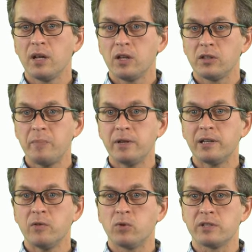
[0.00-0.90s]

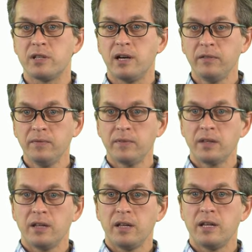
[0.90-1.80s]
Typically what's done
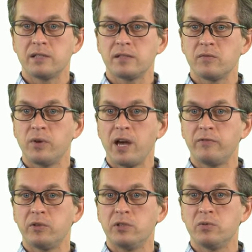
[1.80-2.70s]
is we have
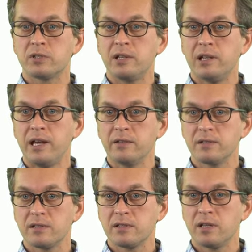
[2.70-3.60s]
to use a
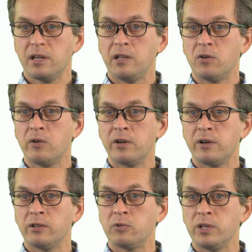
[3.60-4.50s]
lens in order
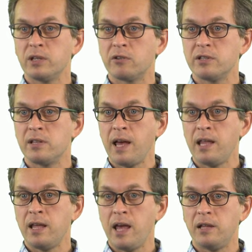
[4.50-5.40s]
to increase the
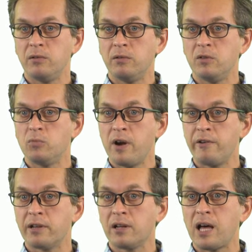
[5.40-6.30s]
NA, the
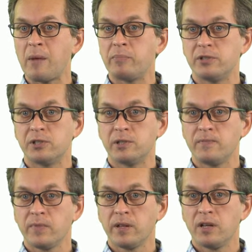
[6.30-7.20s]
numerical aperture.
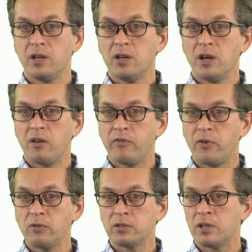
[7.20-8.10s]

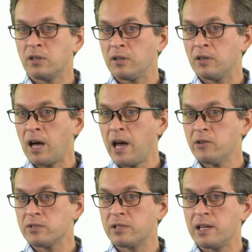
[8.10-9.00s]
For, uh,
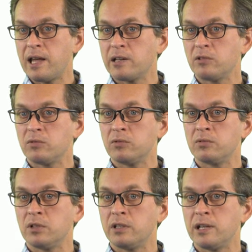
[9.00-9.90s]
ions, they like, to,
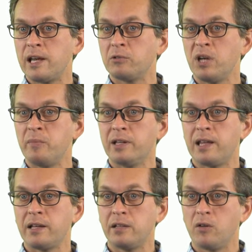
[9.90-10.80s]
uh, they like to emit
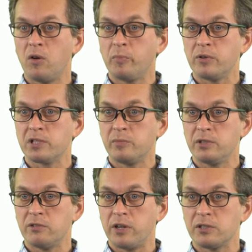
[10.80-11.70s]
light in all possible
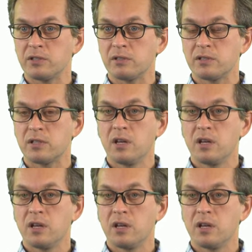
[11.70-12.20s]
directions.